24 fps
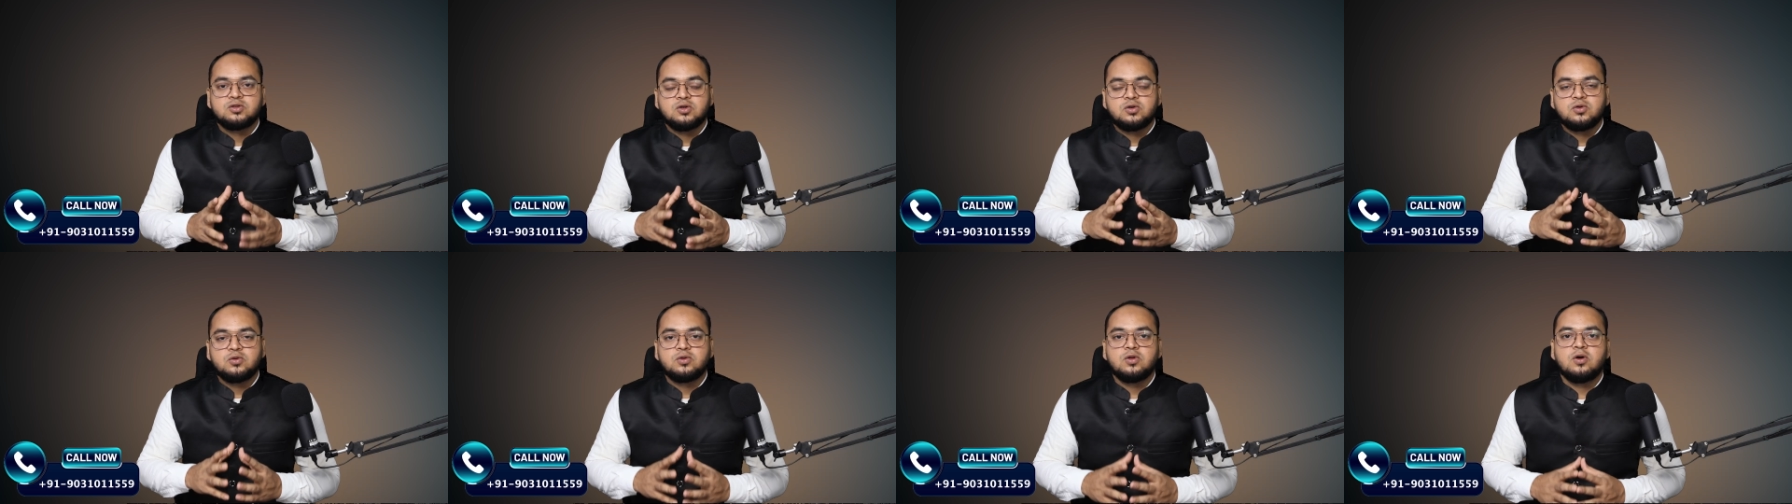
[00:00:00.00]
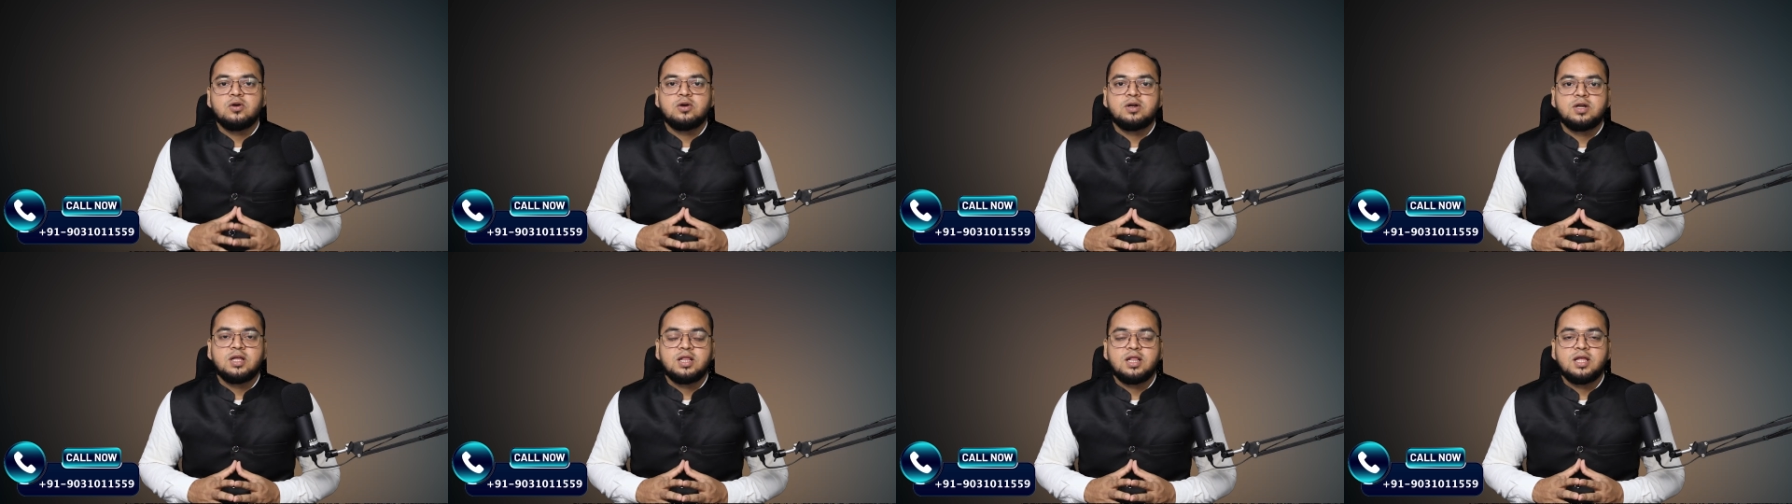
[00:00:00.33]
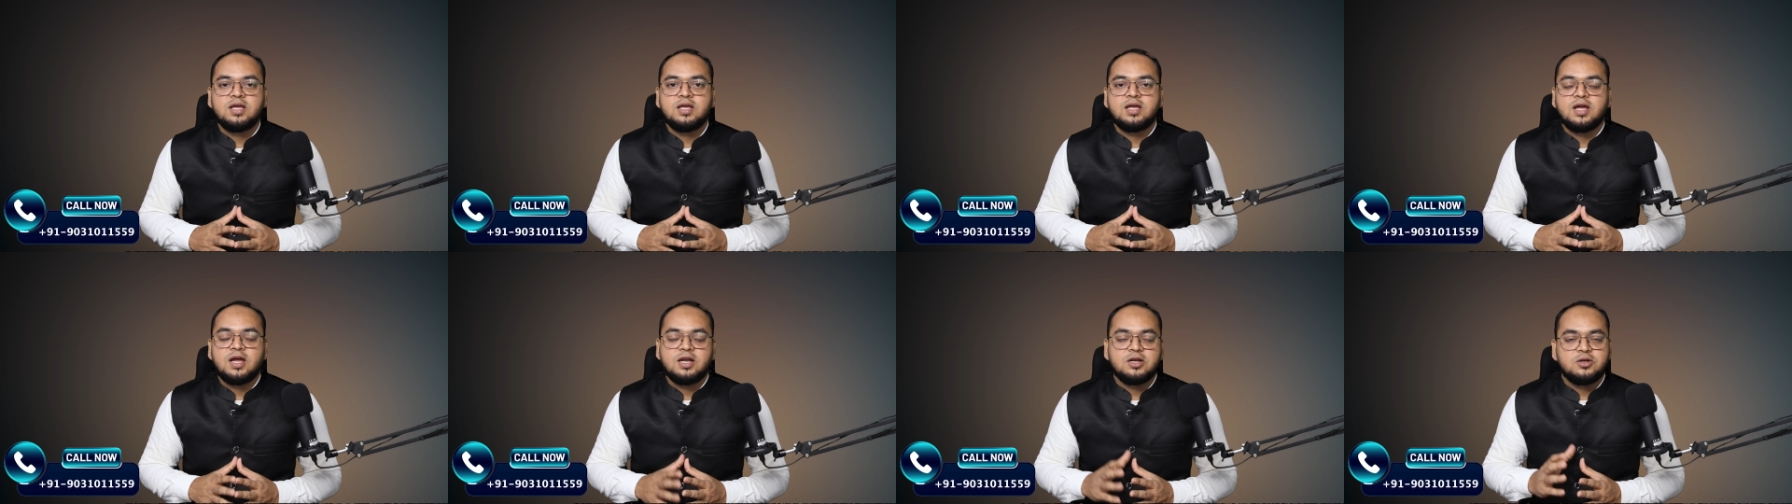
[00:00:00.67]
So do not
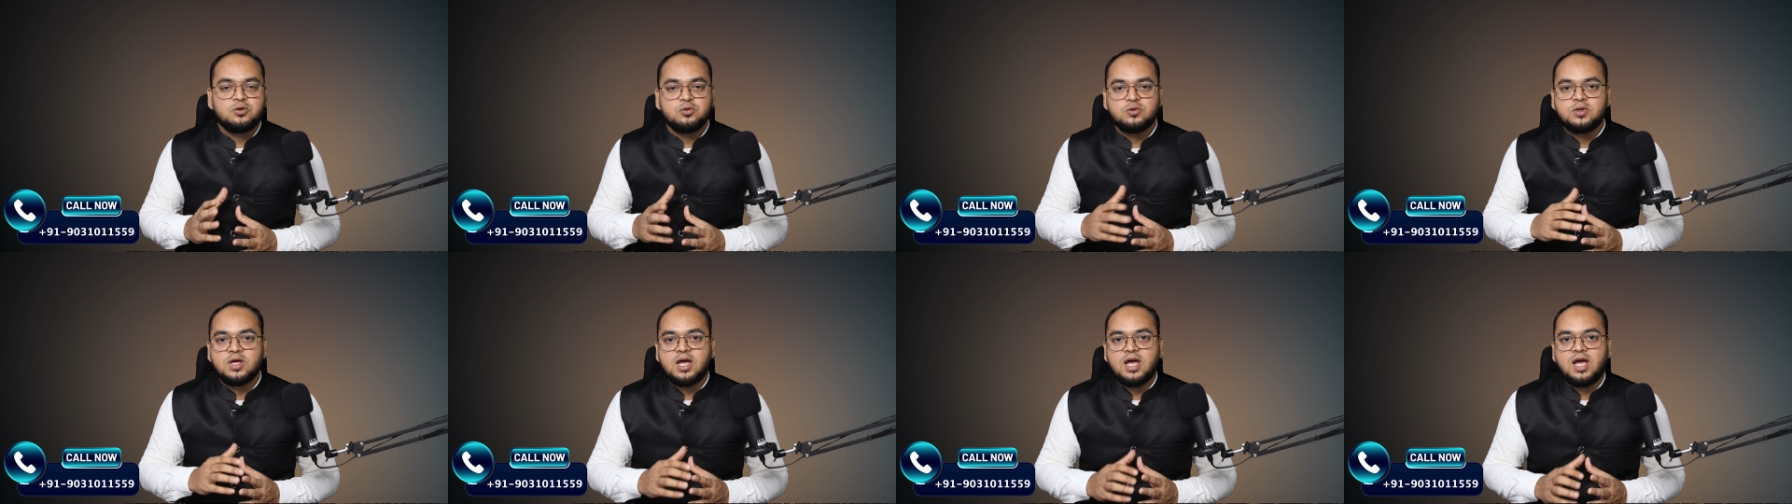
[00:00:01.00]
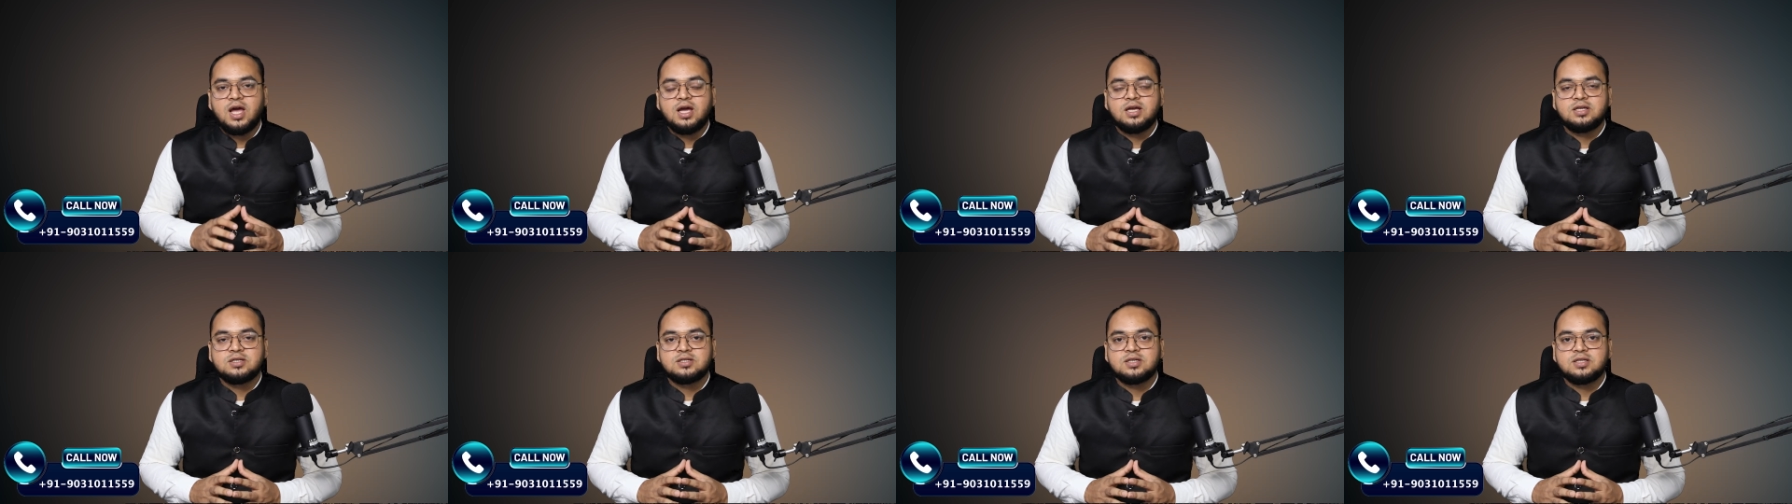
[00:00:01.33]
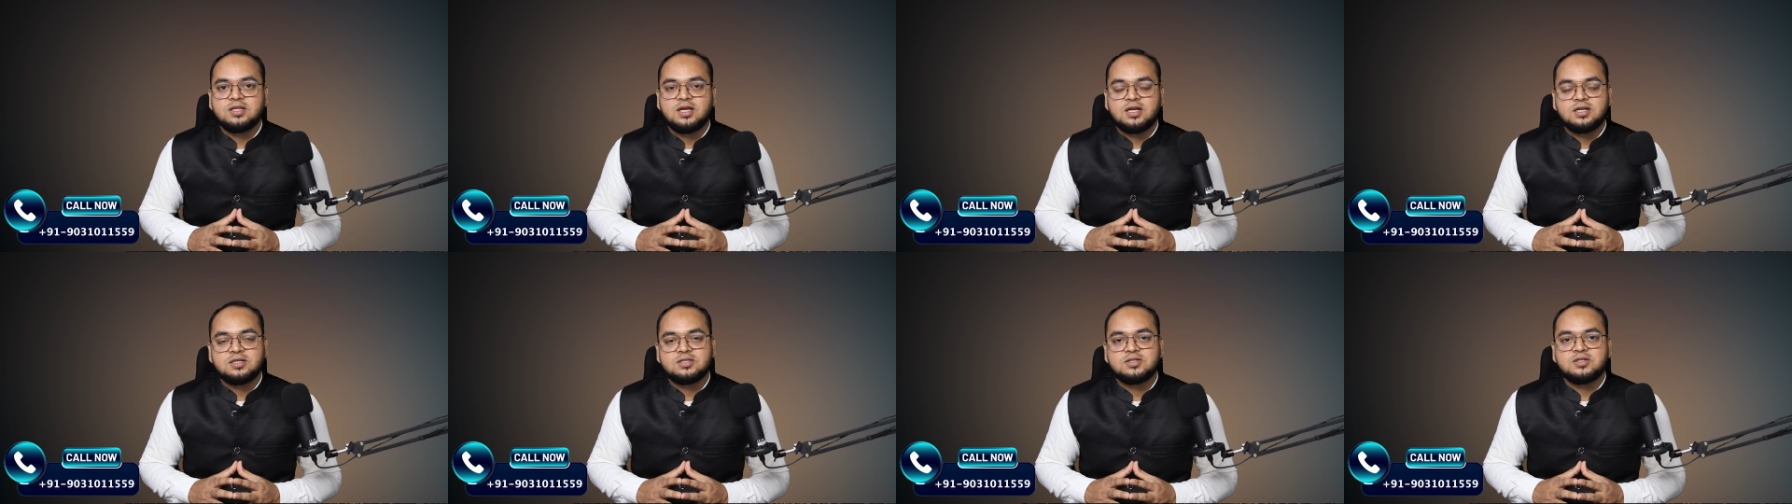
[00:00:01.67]
delay and do the
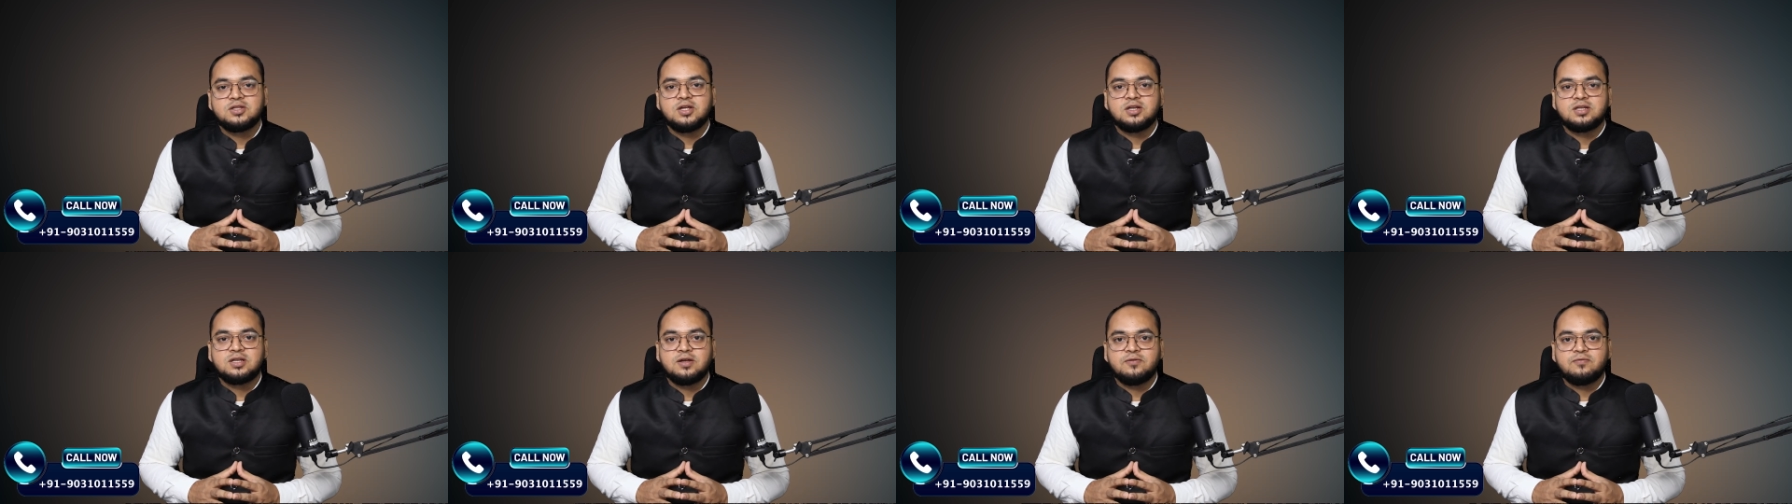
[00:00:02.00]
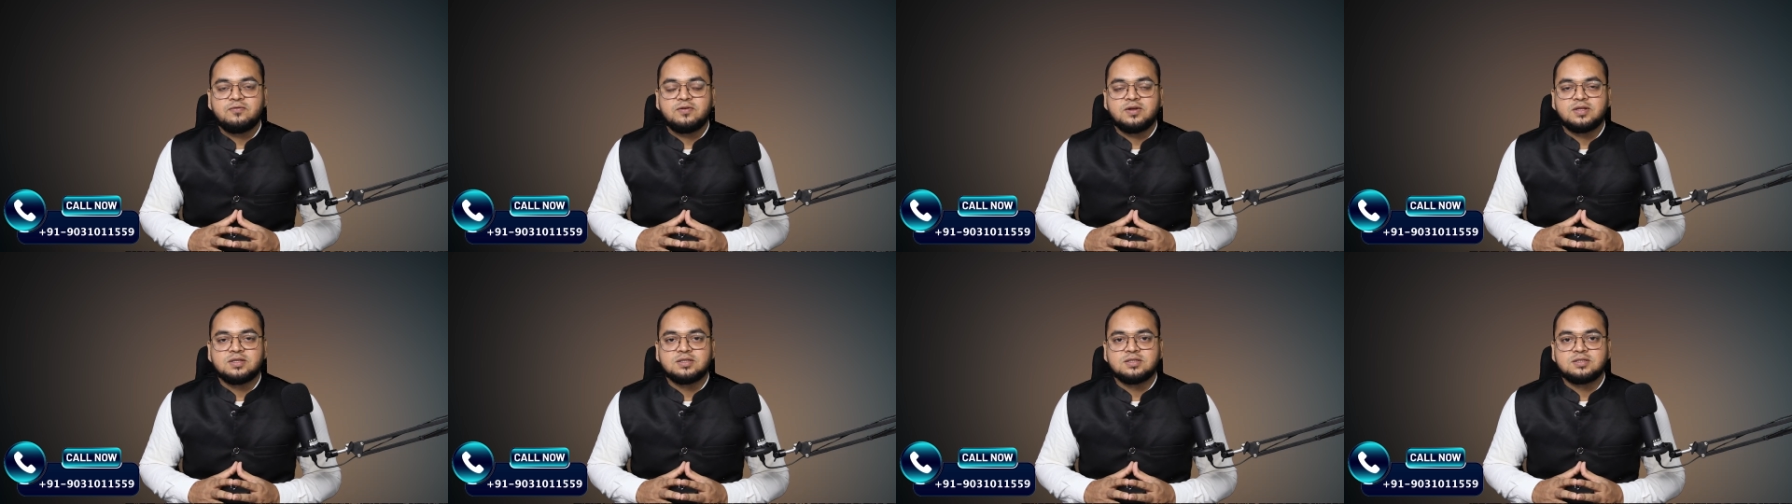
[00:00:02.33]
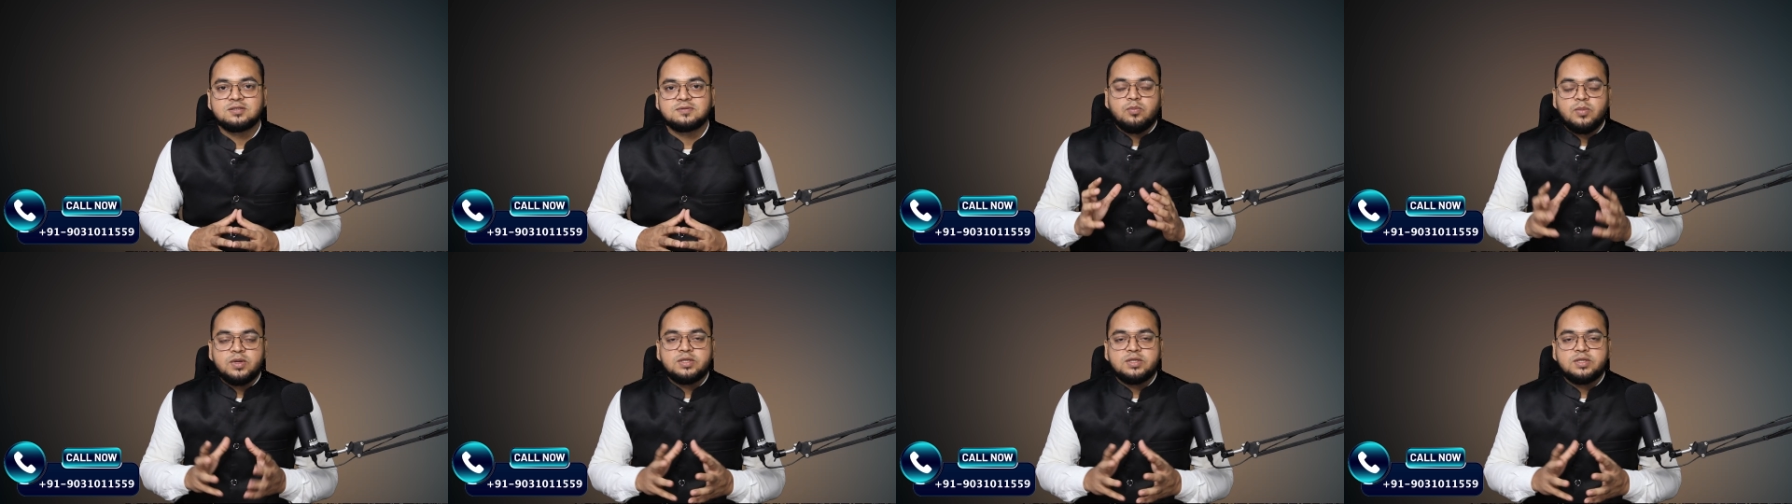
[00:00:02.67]
action and see the difference.